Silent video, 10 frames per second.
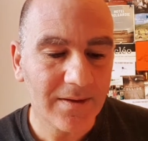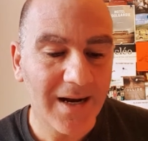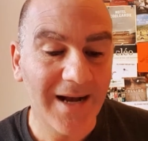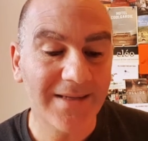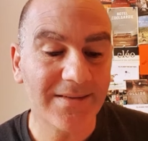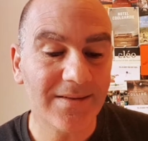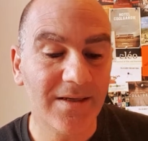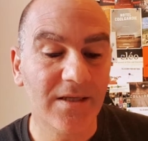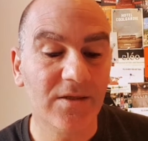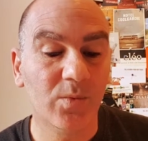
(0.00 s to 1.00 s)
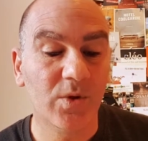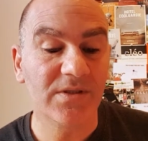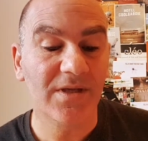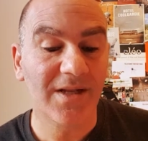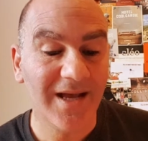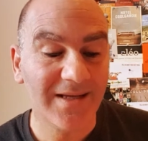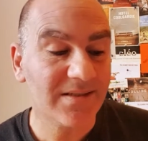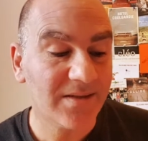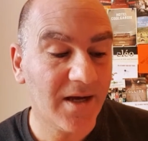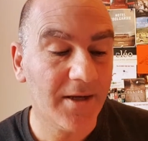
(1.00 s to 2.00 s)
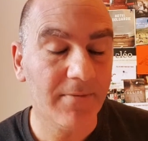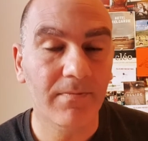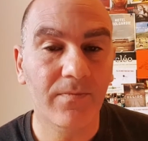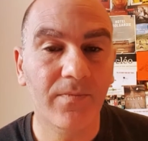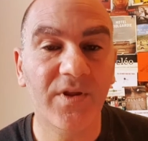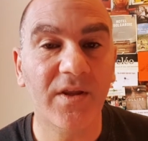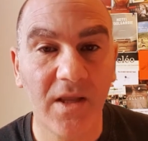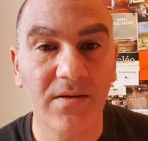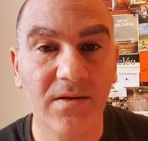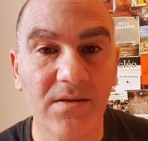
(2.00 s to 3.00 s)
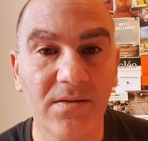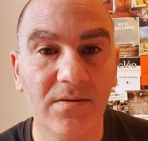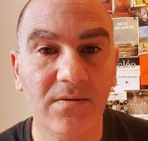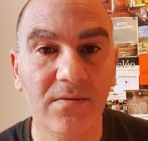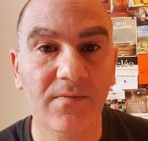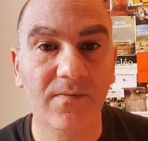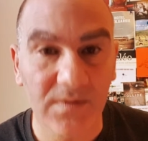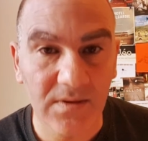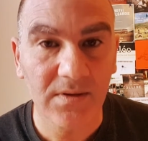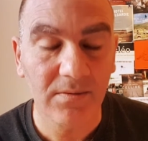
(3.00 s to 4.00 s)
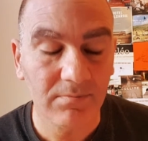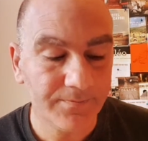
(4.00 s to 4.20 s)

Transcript: as it was the last time the dentist visited him.